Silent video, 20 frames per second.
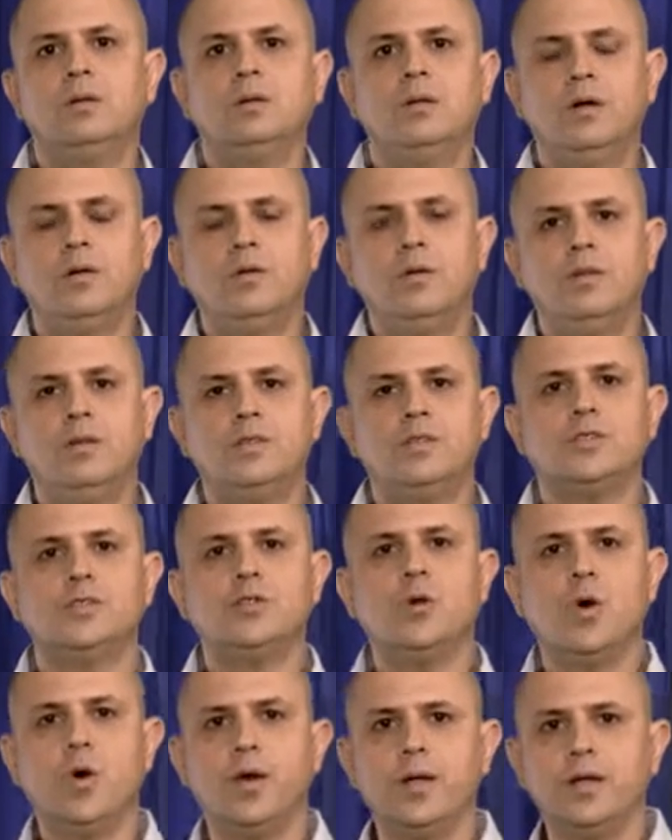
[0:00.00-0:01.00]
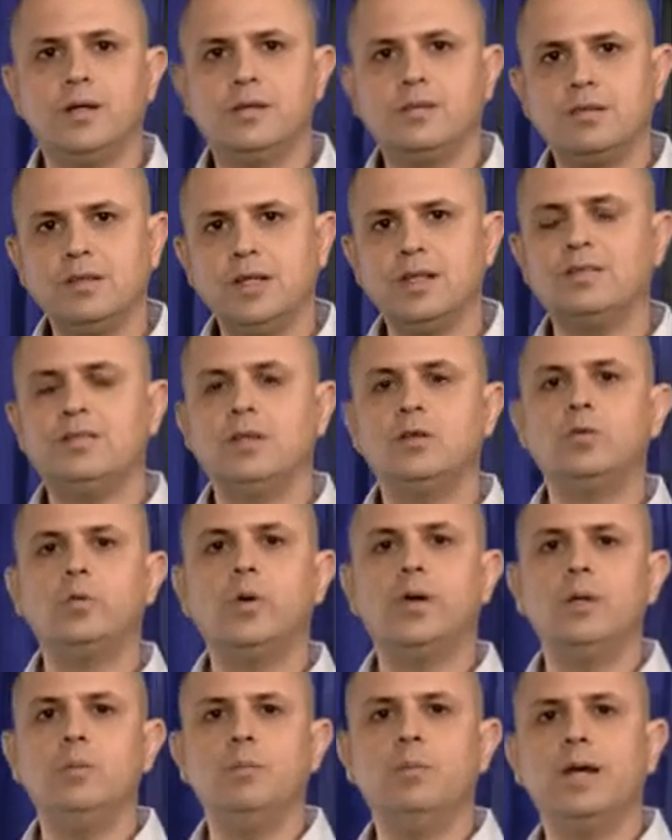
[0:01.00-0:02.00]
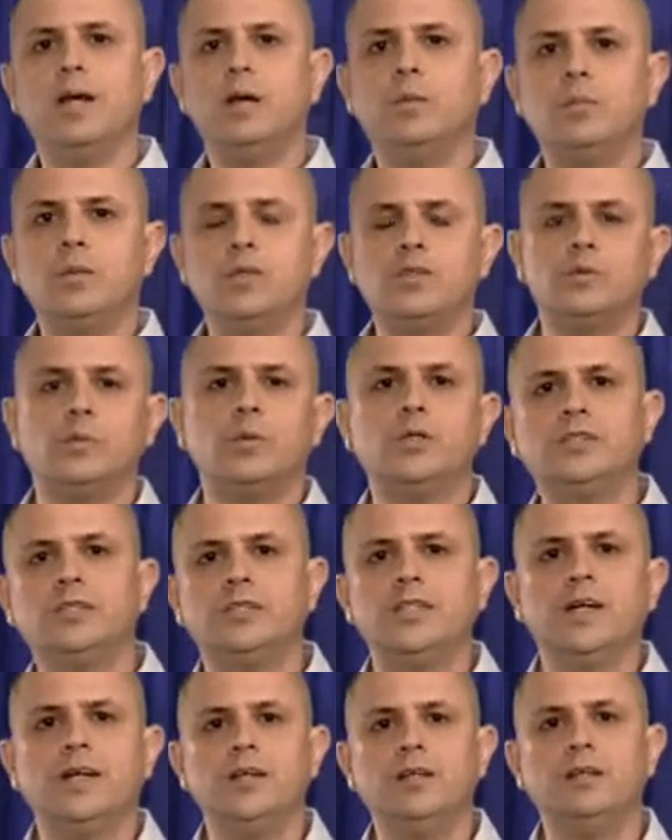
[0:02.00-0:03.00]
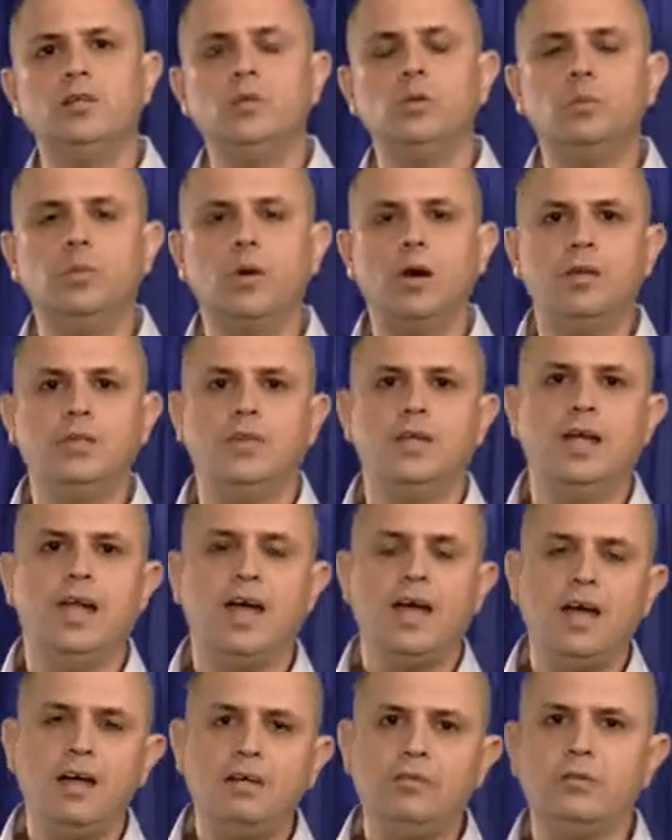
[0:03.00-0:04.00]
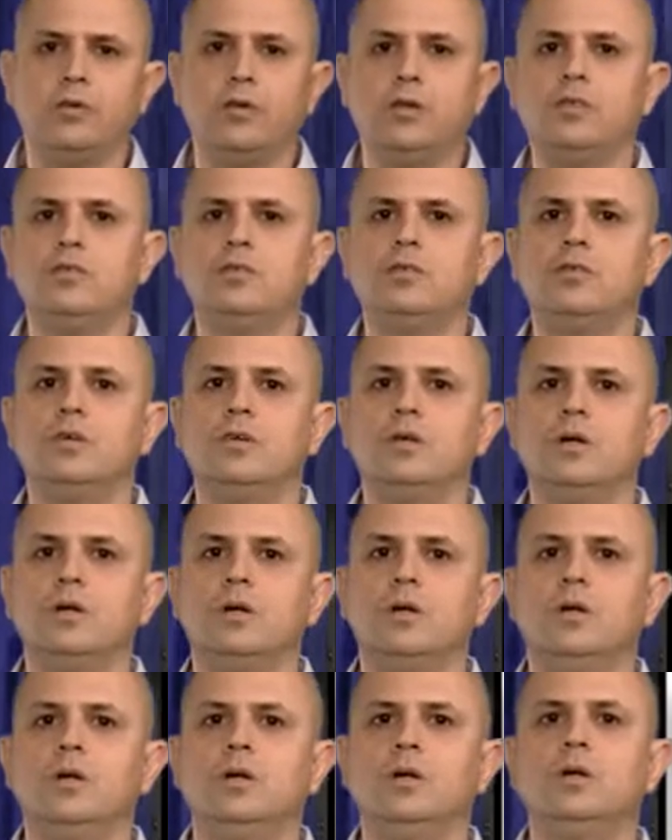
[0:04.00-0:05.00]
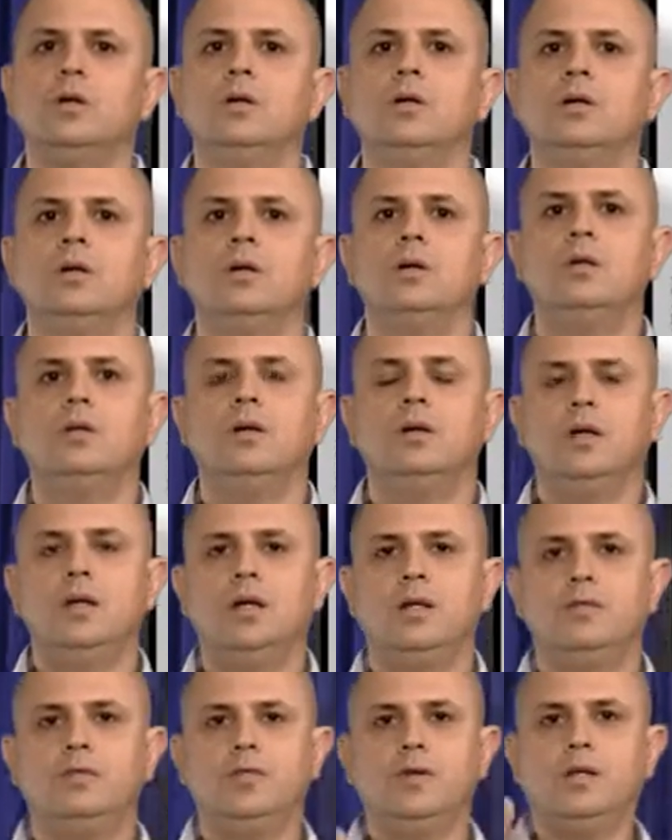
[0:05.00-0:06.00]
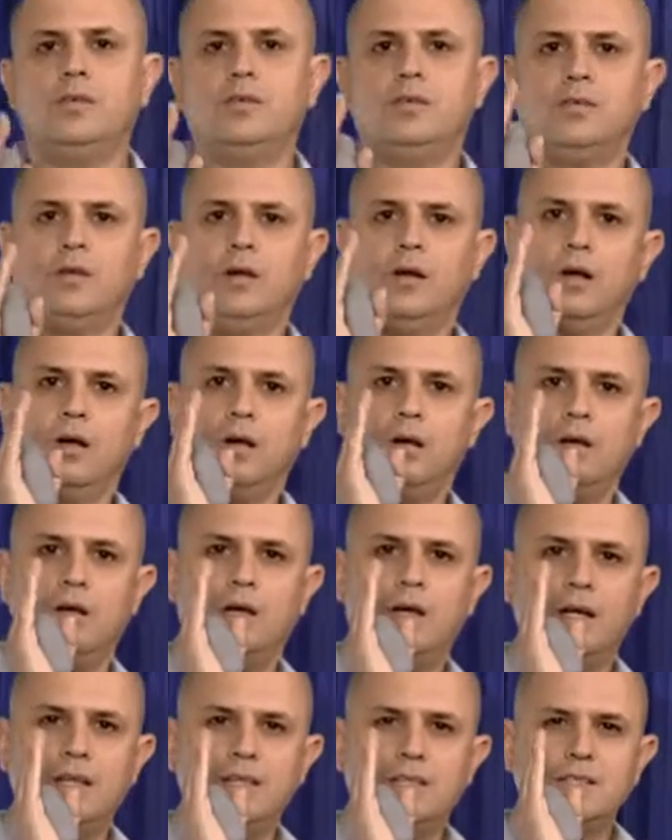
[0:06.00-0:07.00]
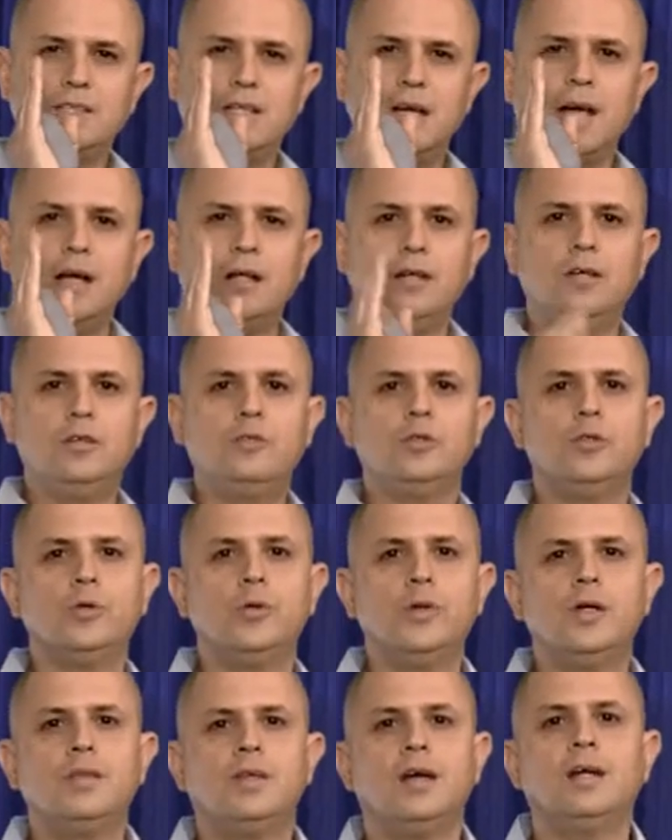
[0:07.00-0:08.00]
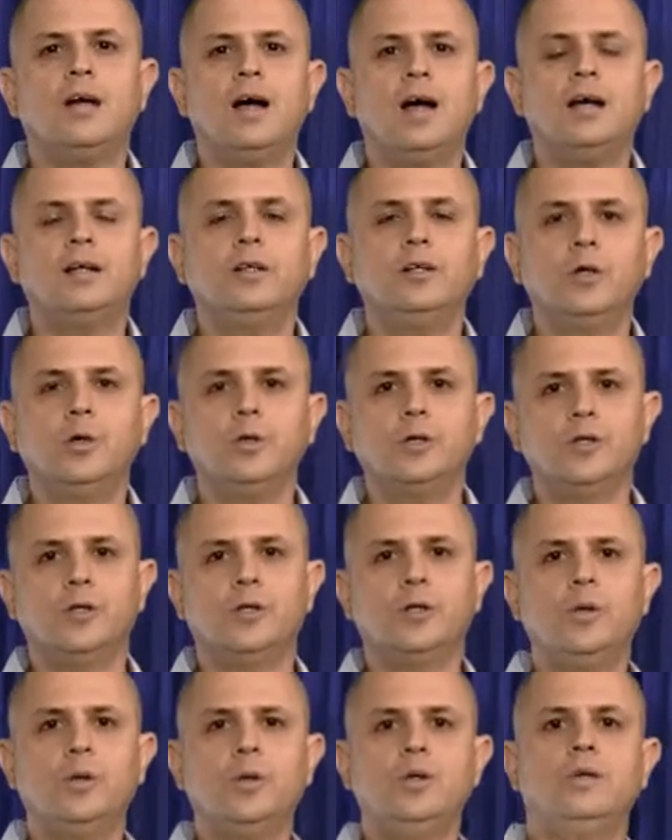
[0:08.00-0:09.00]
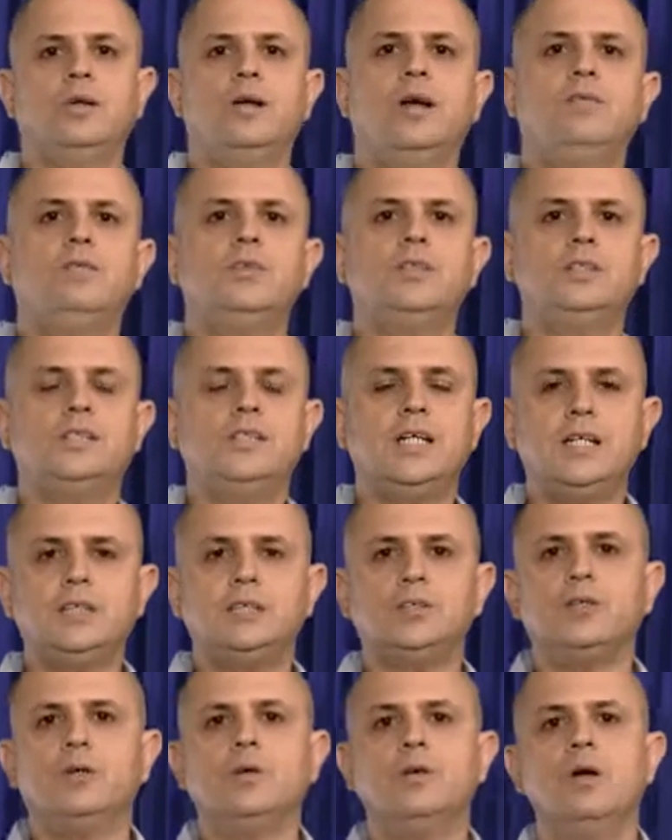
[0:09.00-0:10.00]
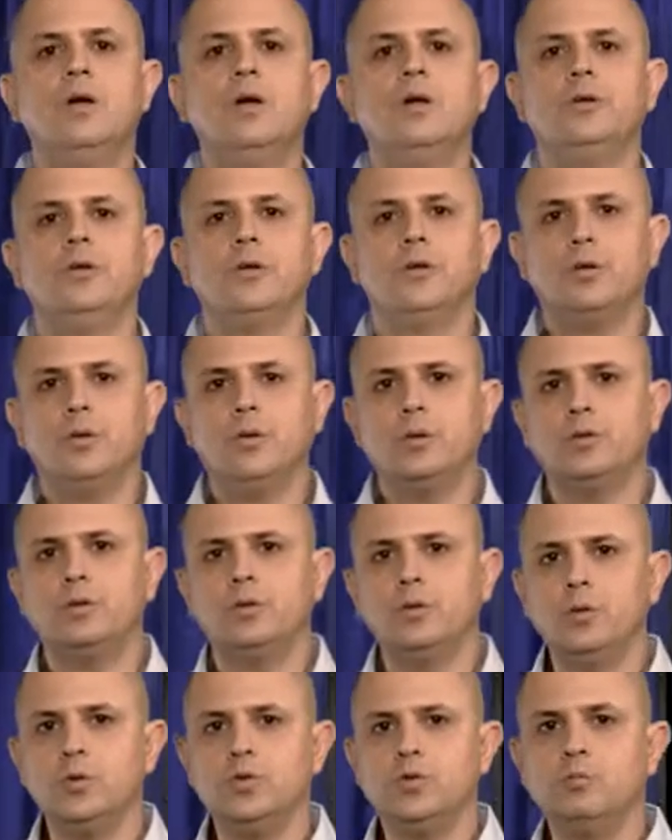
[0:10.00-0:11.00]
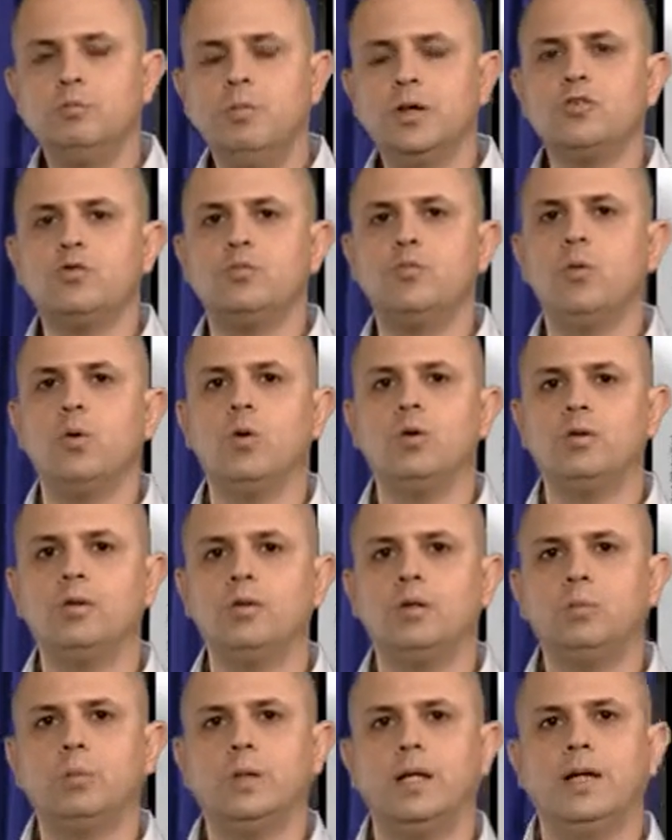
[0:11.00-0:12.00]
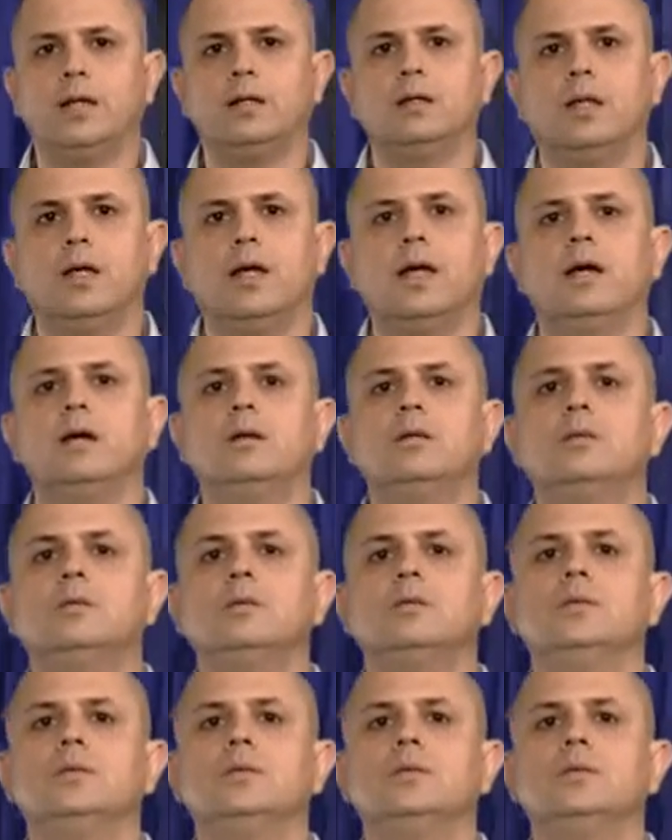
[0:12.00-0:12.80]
here in this drawing, it's less than 20 megabits per second, you bought the average, and if it's exactly during that high load you're going to have the disaster, you're going to lose much more than the planned lag.